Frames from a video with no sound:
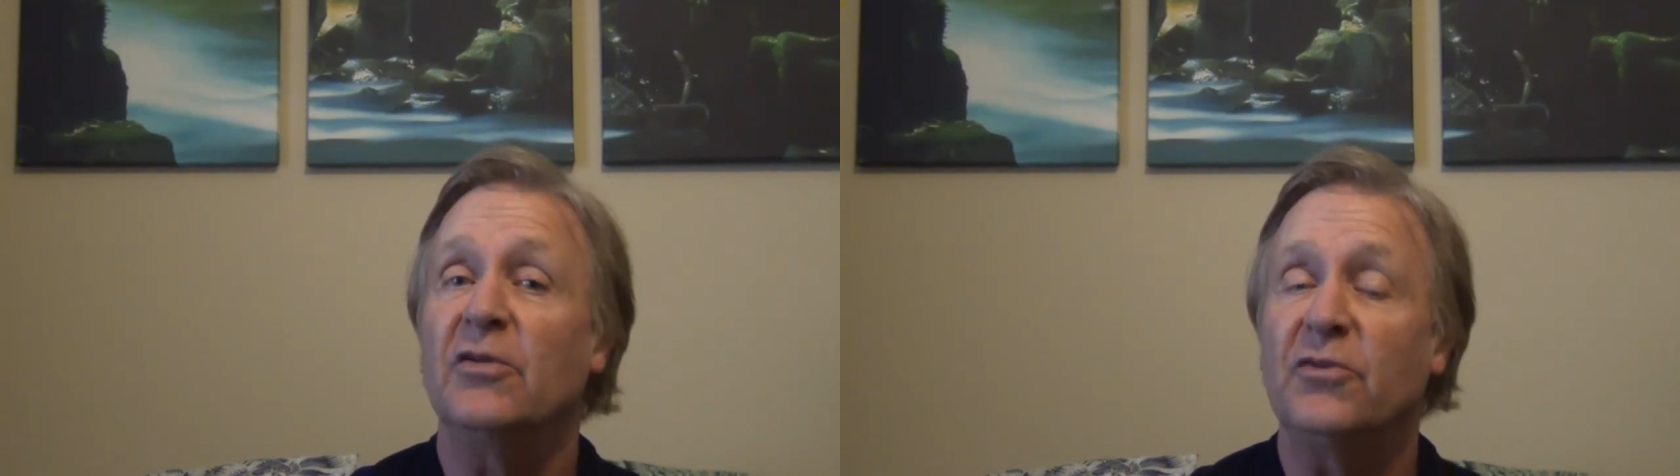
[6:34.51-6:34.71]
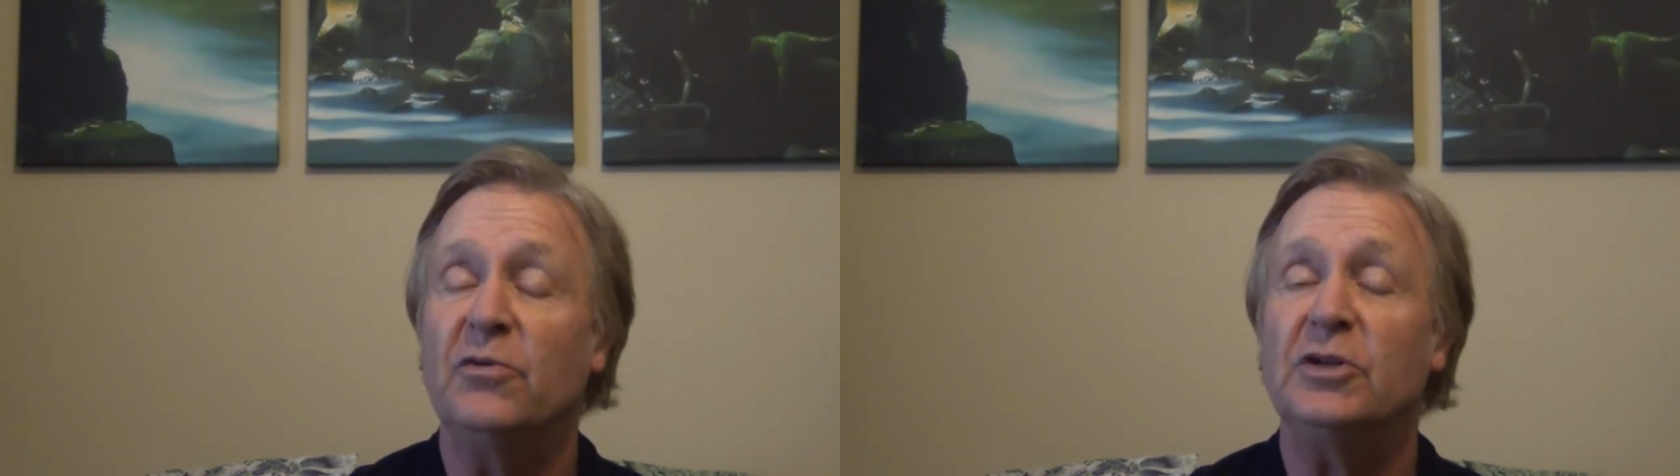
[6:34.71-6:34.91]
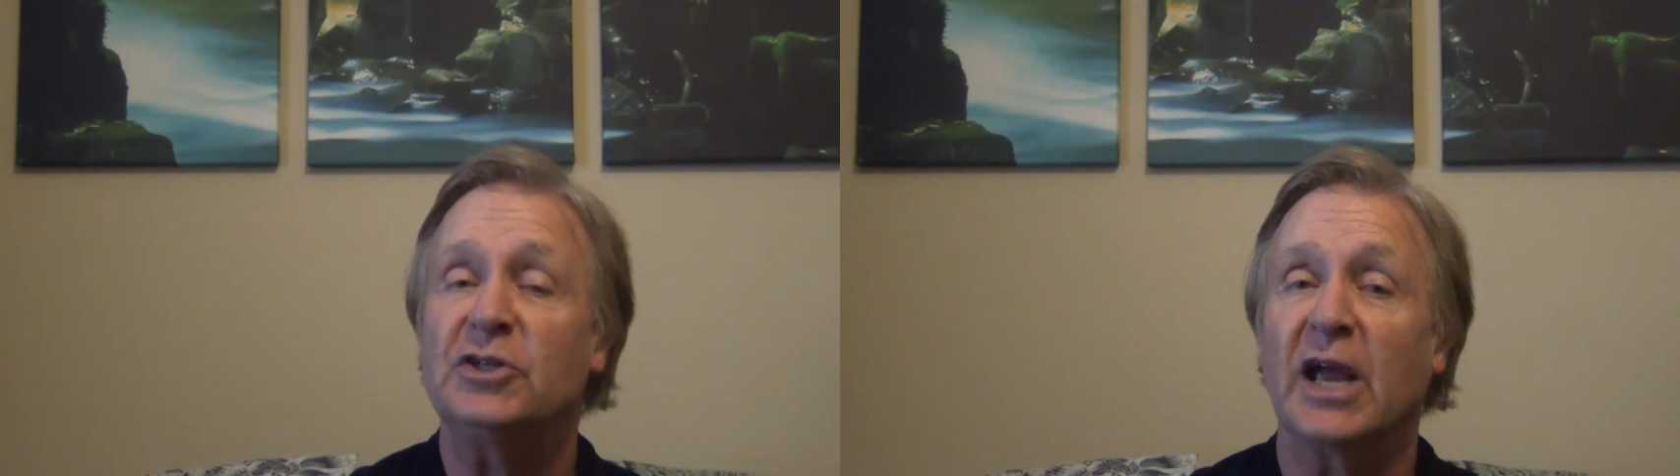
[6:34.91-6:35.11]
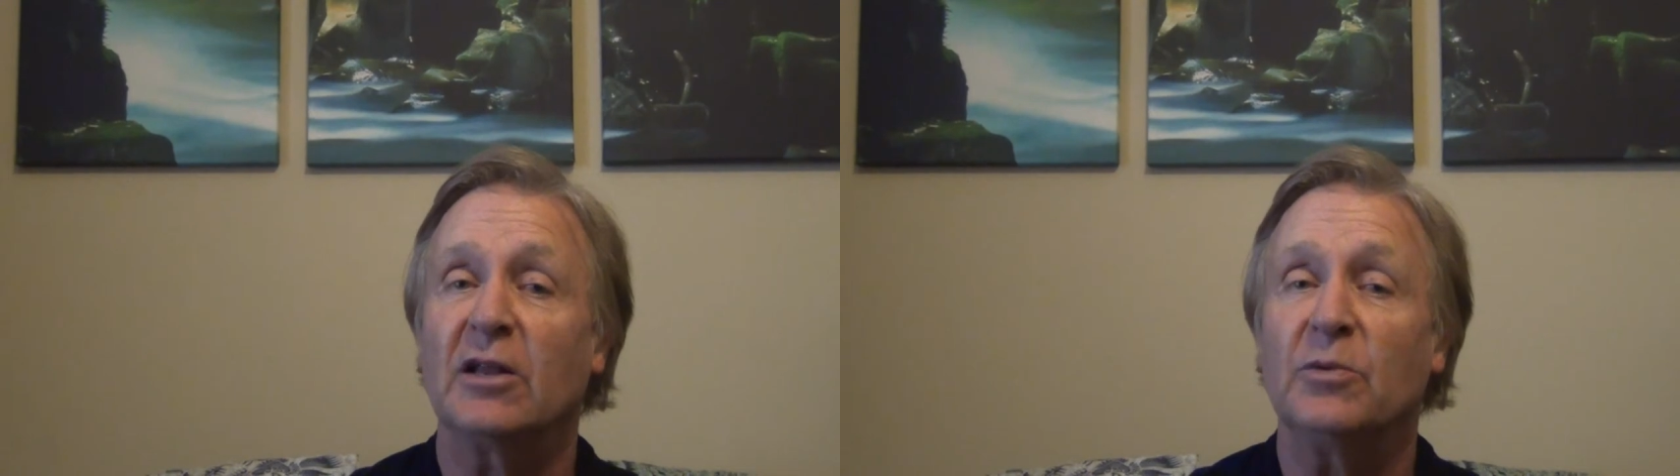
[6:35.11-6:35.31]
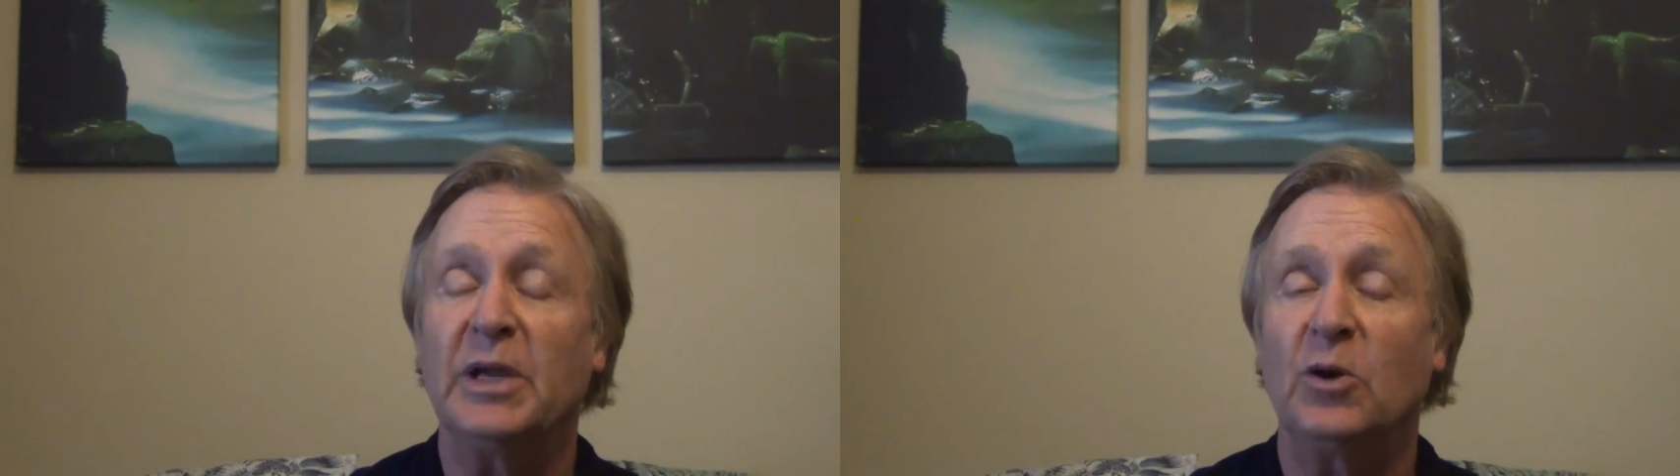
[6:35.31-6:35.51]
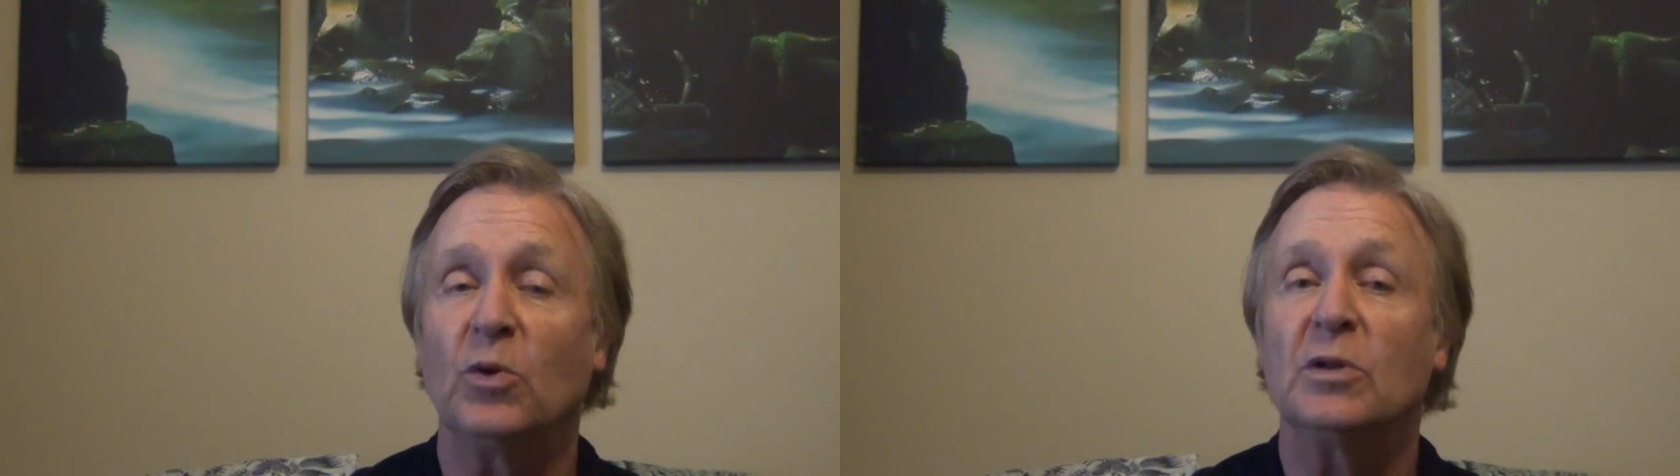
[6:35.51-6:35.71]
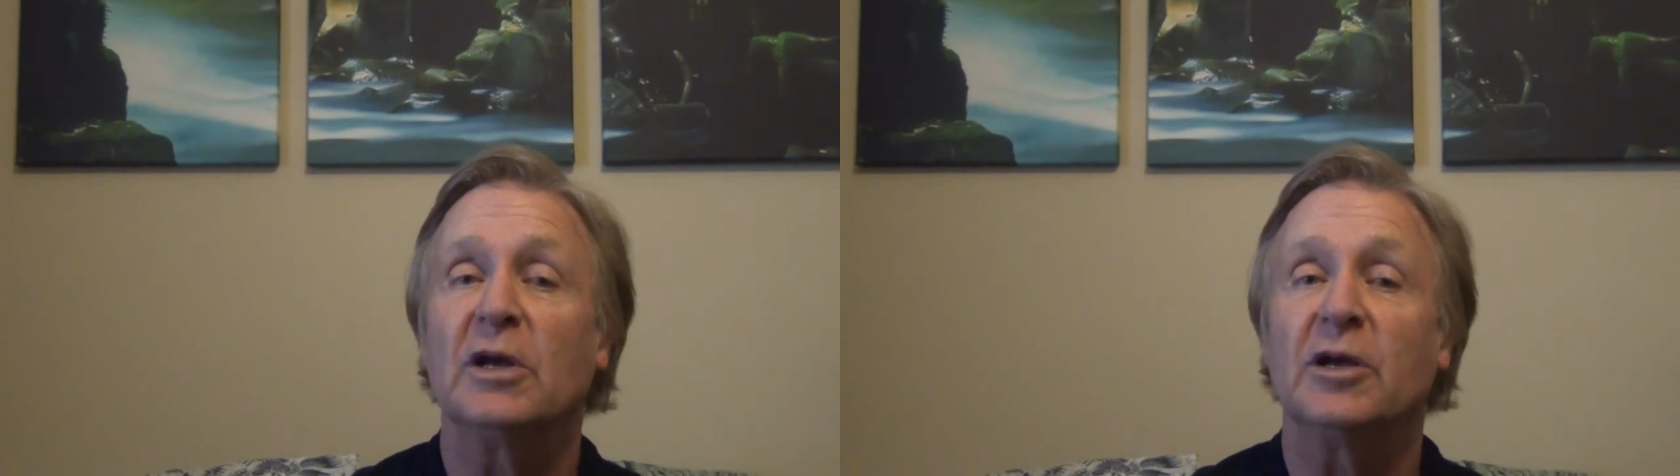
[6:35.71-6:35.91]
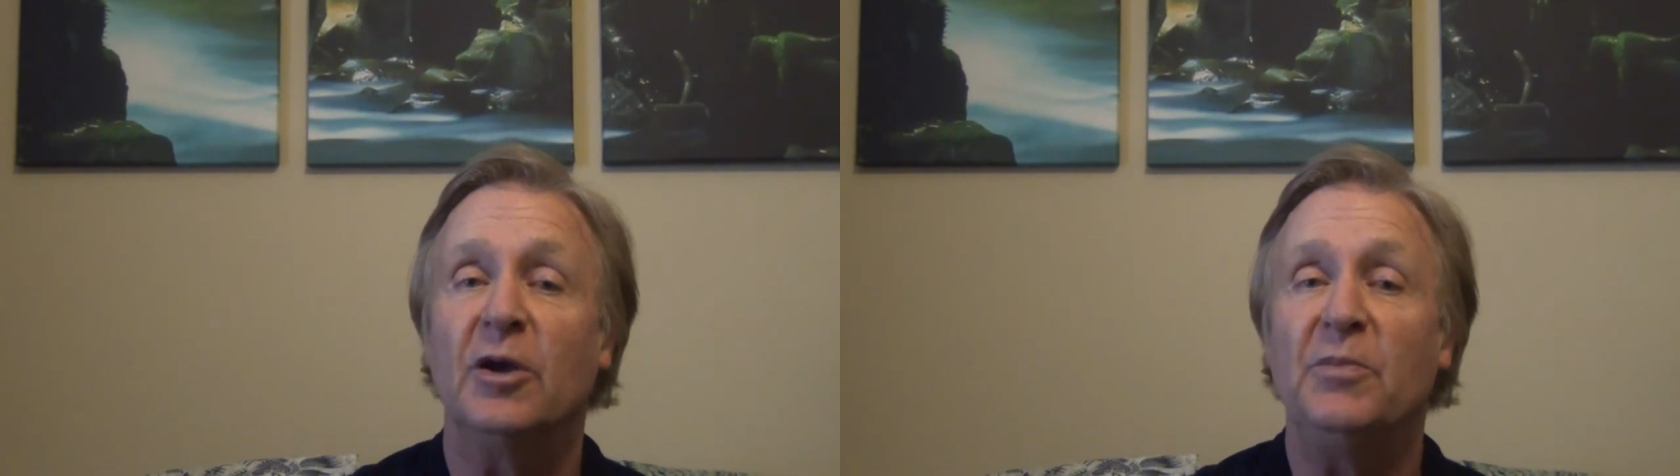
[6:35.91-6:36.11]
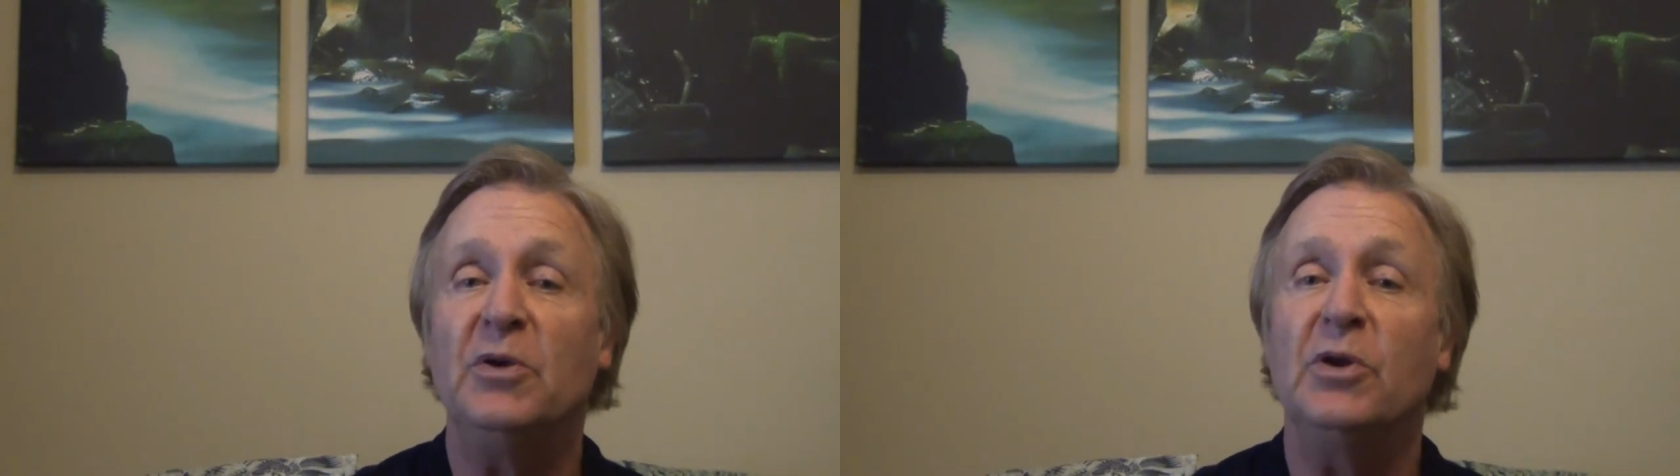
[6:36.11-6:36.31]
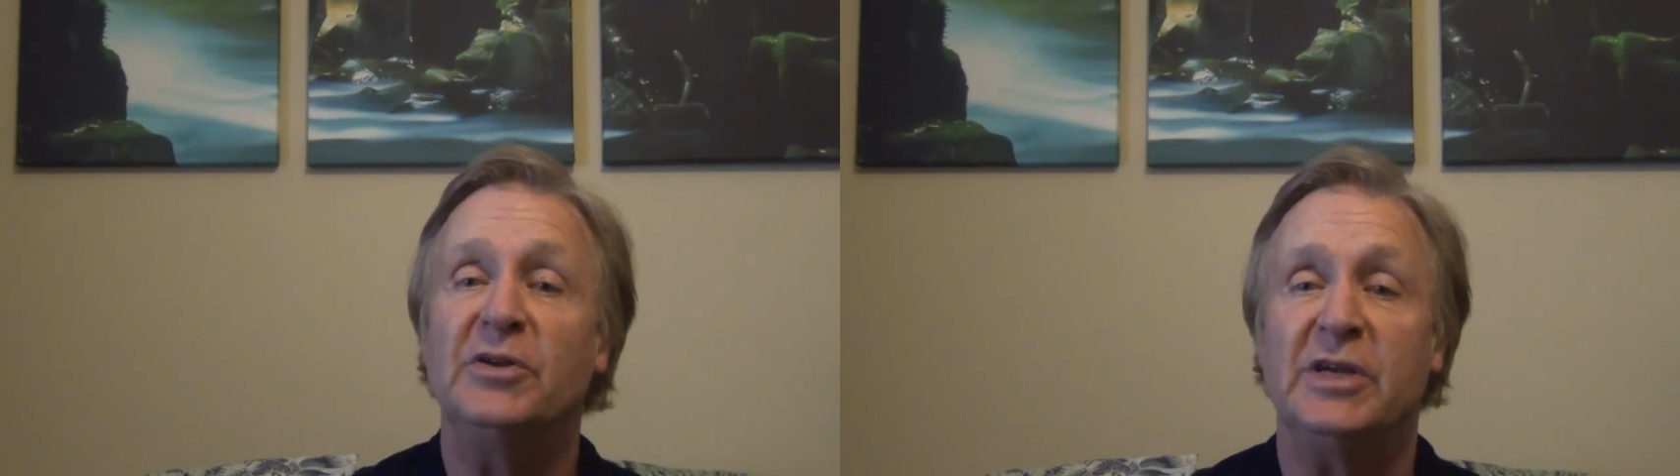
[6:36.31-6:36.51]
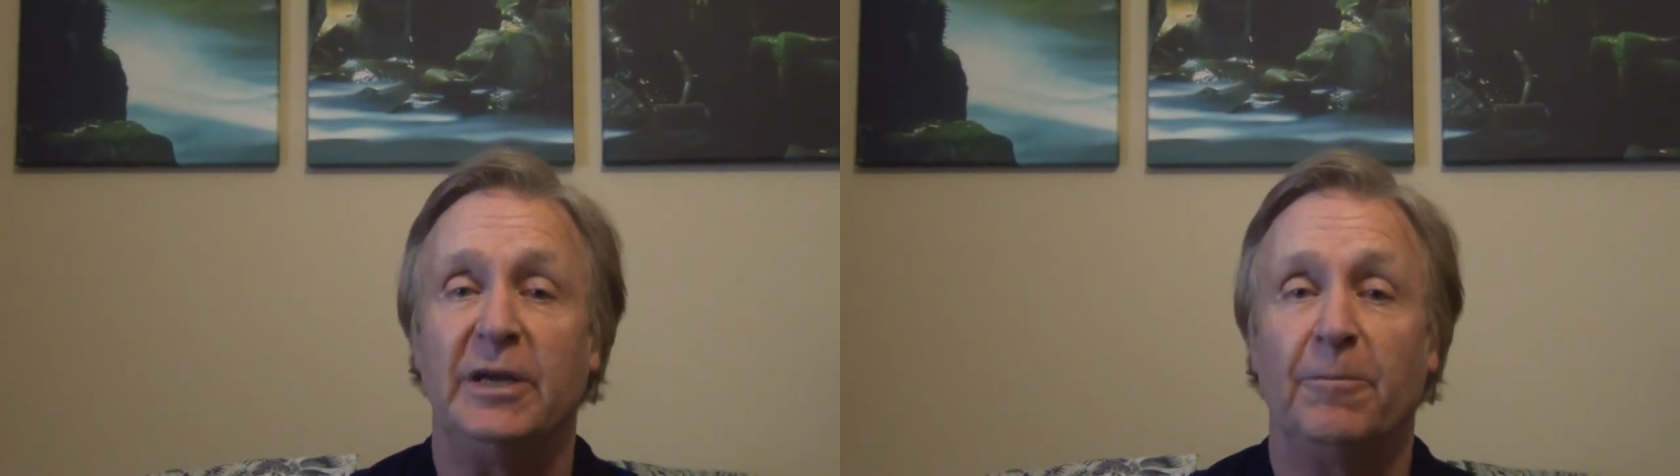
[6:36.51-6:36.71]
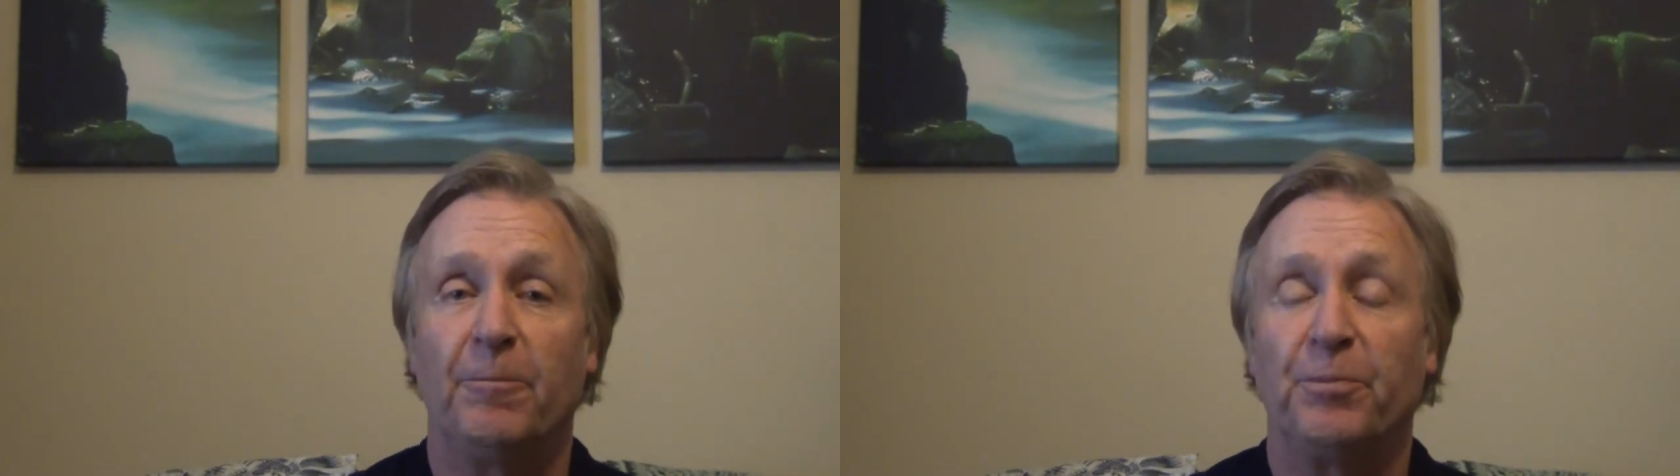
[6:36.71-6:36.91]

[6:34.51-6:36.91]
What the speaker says: through the channel that we call community.